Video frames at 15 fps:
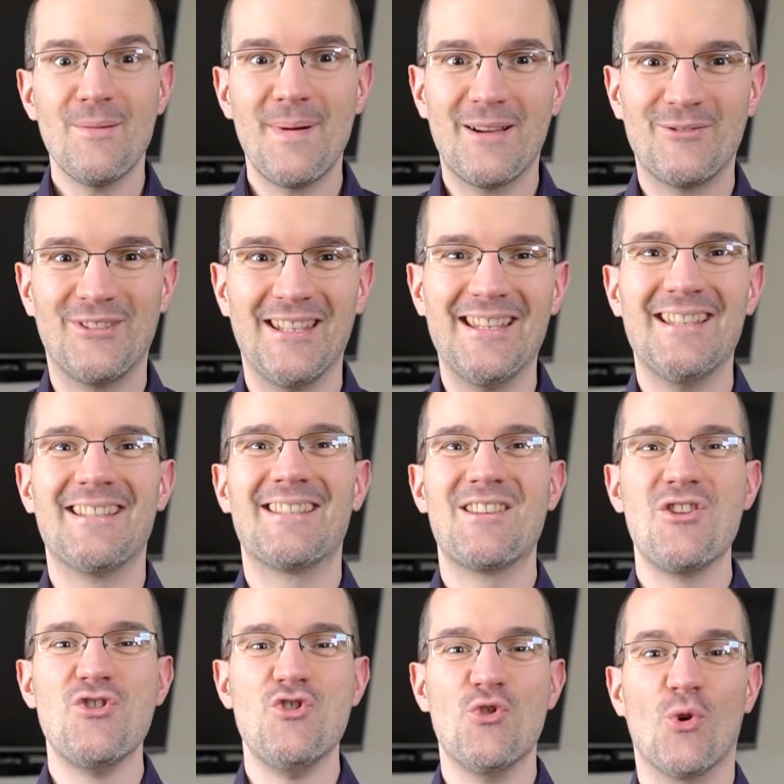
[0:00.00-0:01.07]
about this,
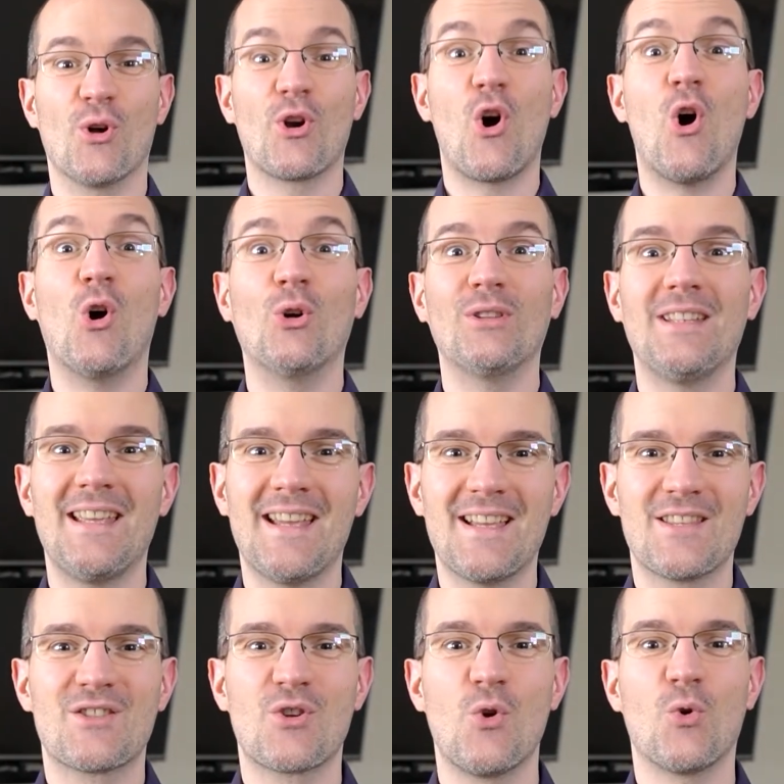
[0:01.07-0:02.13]
your
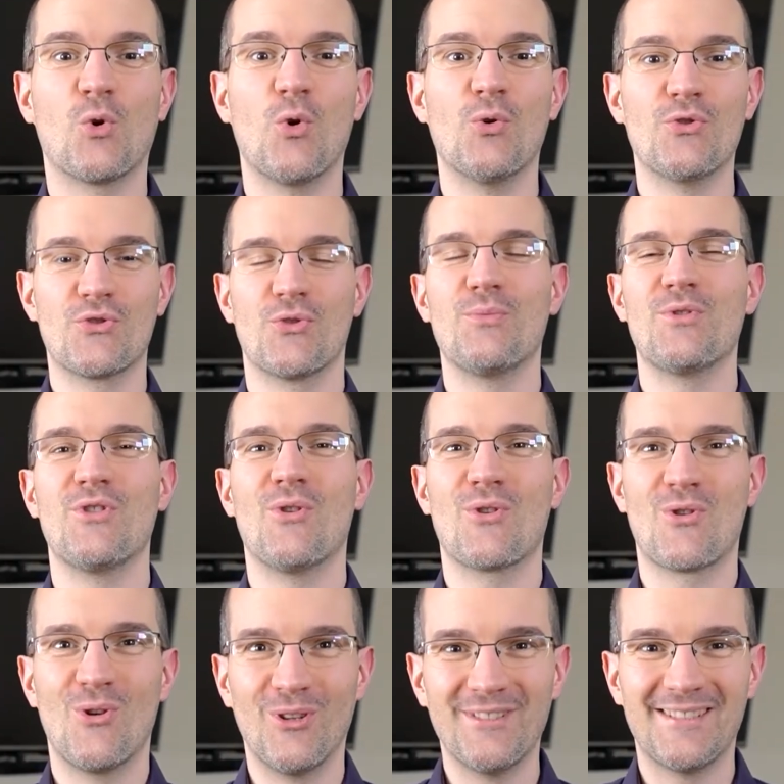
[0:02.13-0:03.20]
audience who consumes your
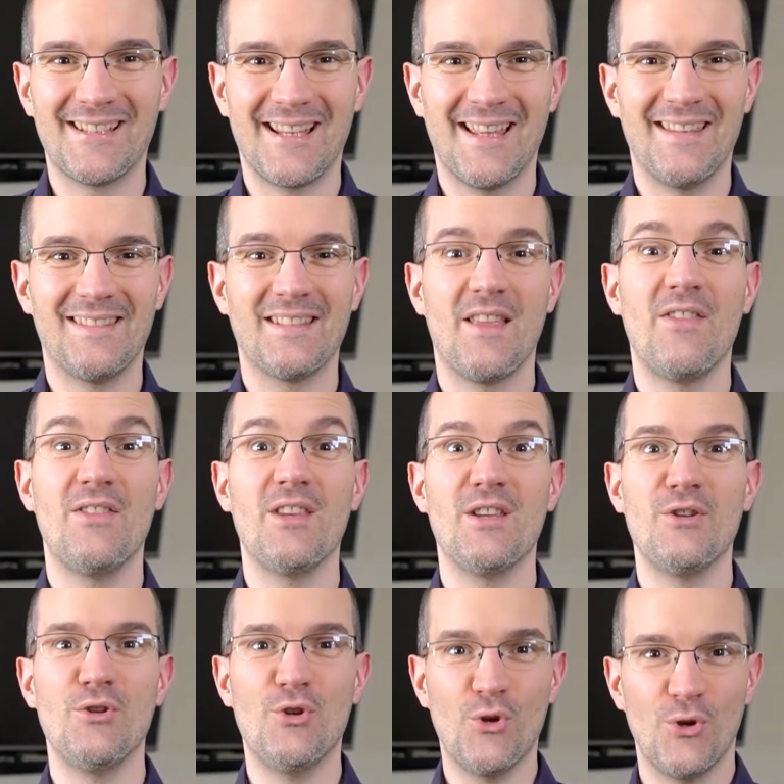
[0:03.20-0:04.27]
content, they
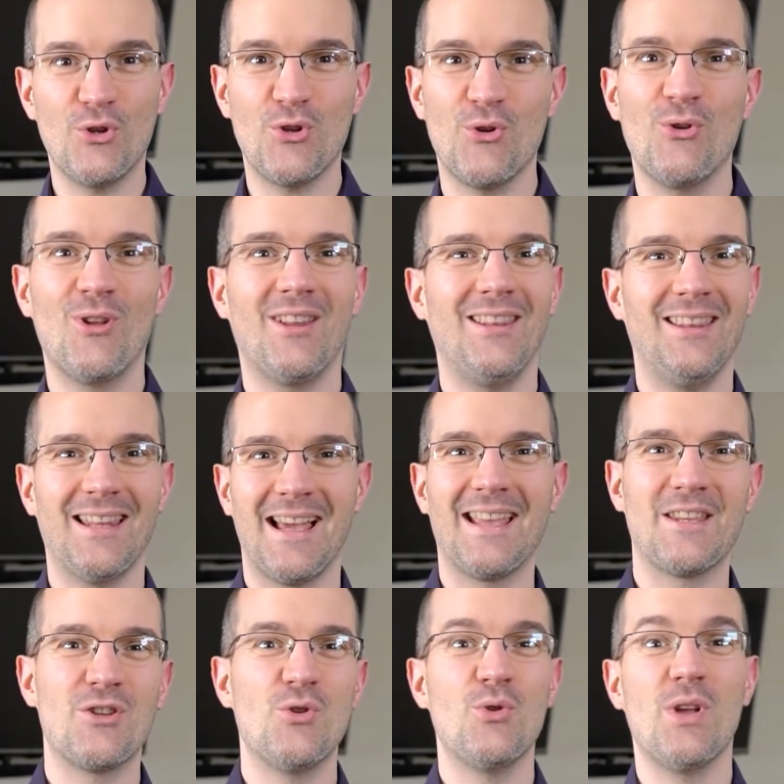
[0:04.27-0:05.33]
know you,
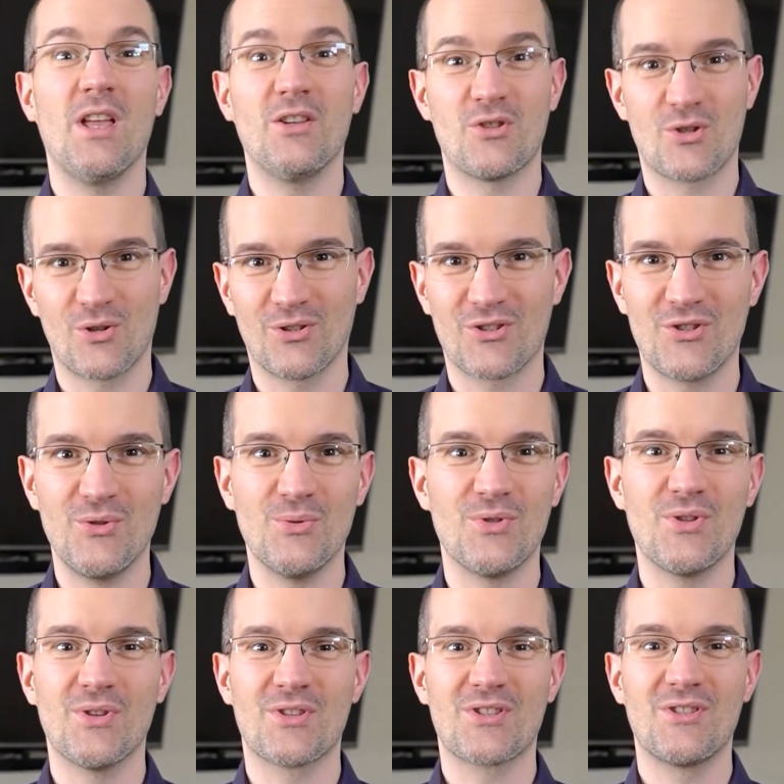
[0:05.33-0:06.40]
like you, and trust you
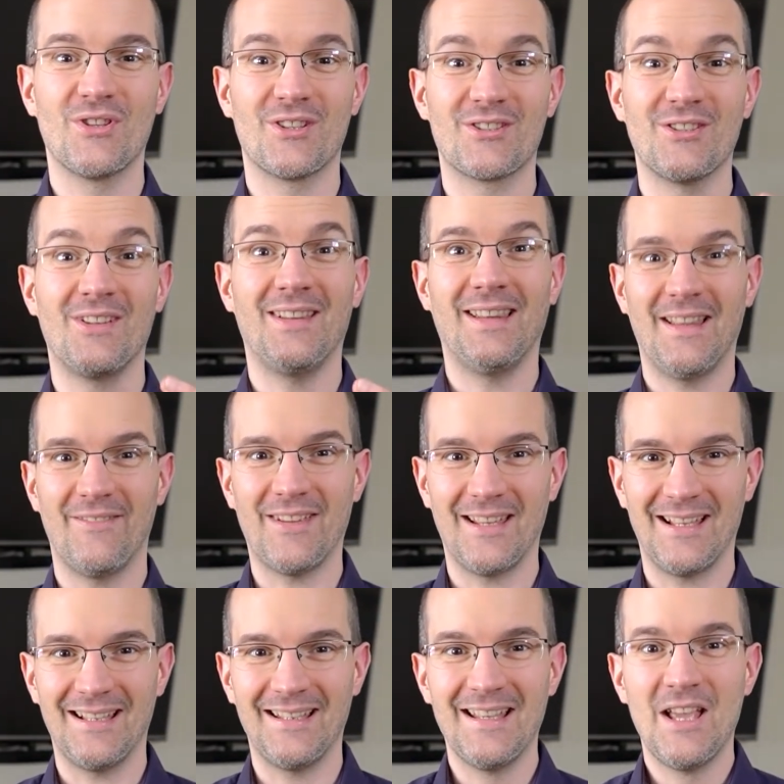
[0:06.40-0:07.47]
to a certain
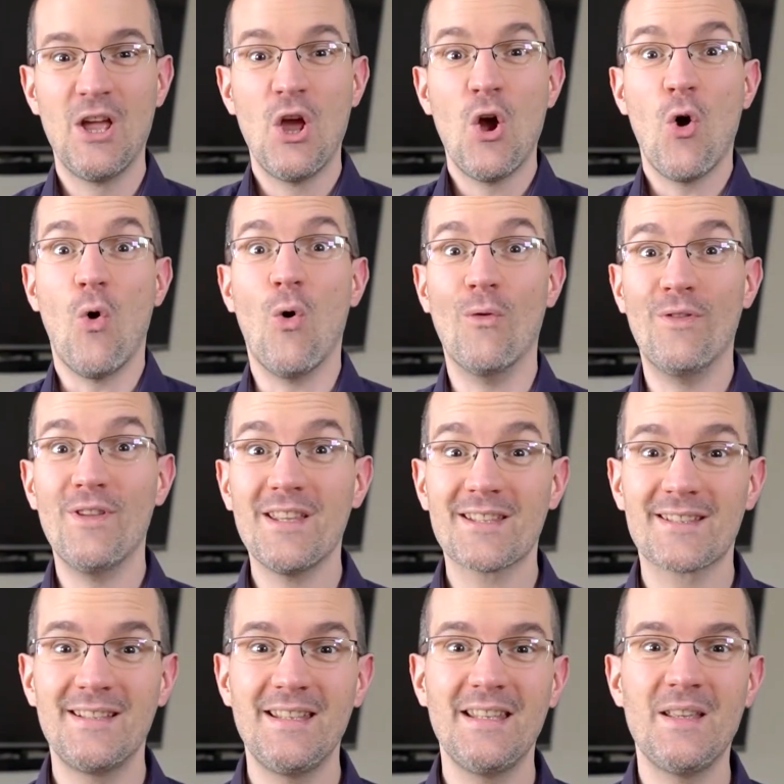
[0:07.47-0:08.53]
level.
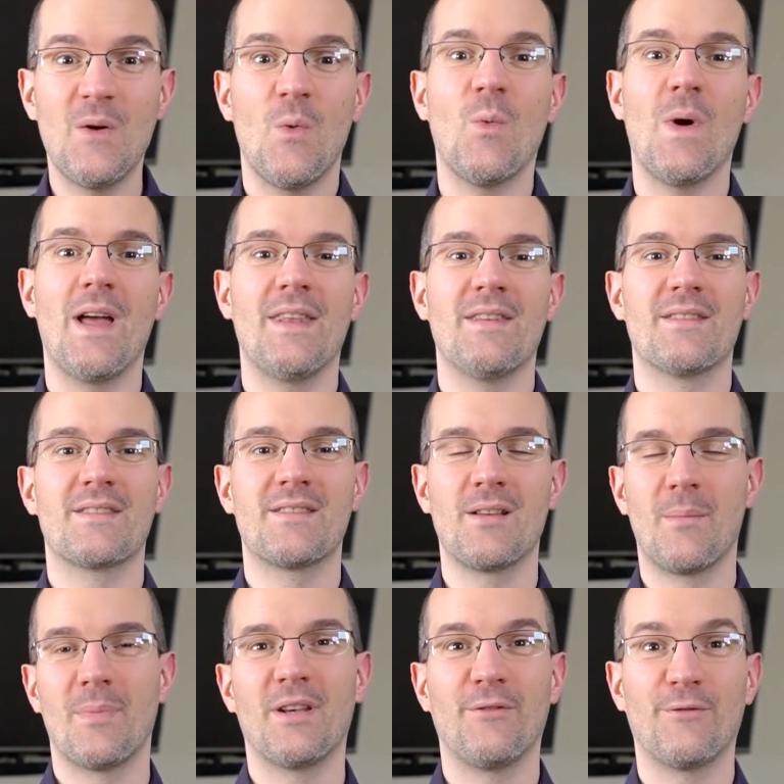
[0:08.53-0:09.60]
Obviously, when
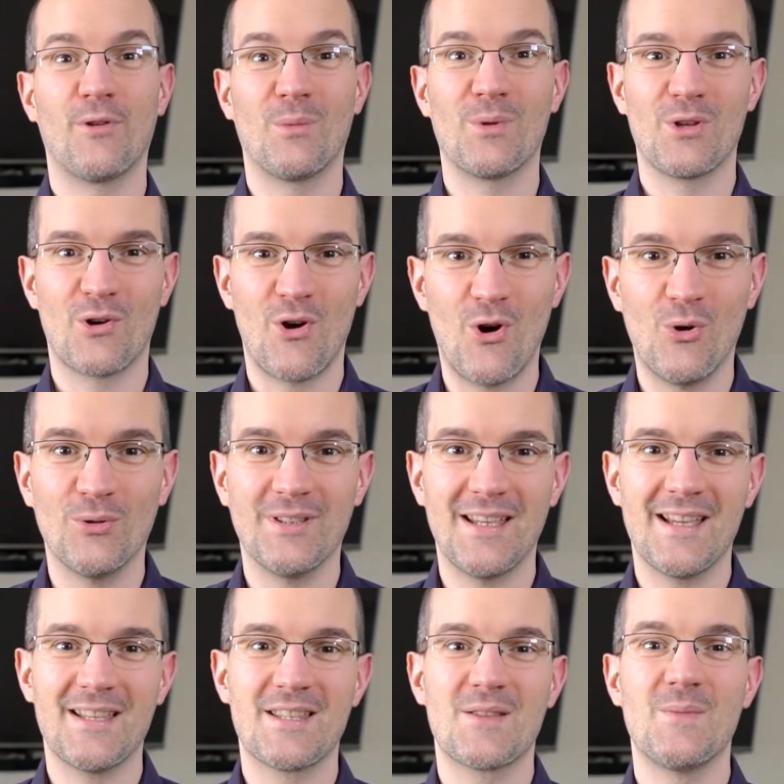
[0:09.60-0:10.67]
somebody from your
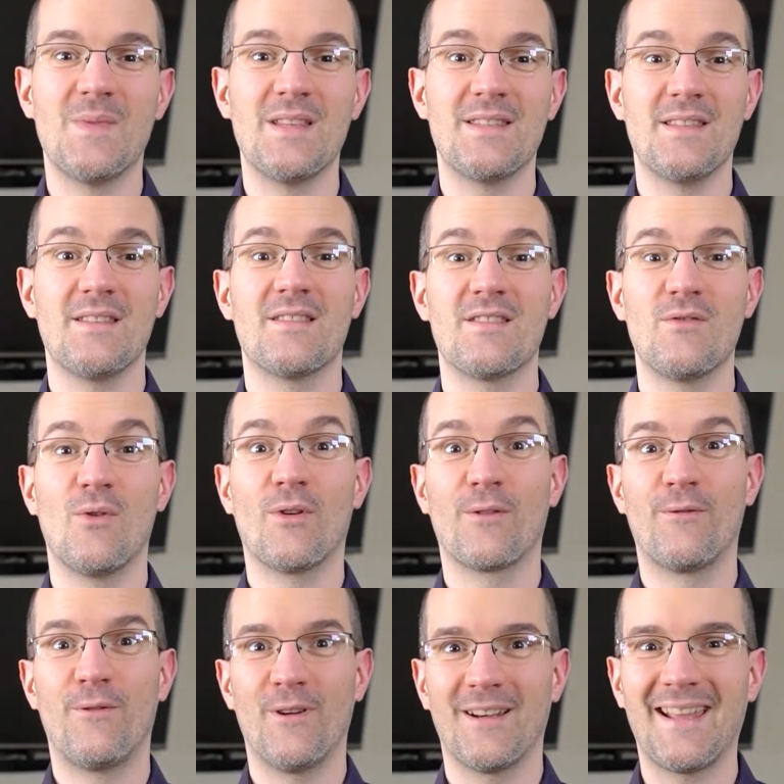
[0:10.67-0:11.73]
audience visits your
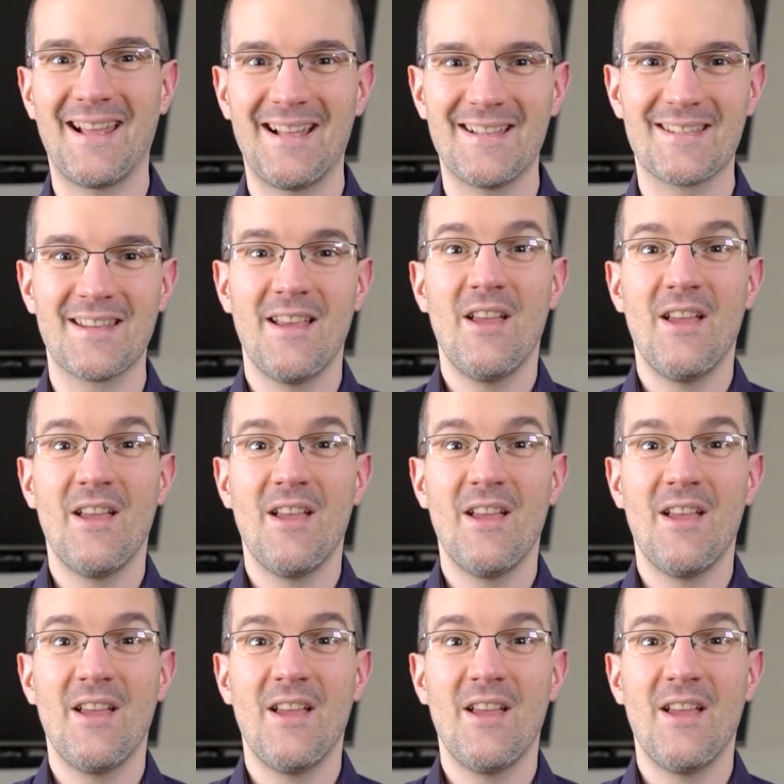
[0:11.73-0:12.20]
funnels,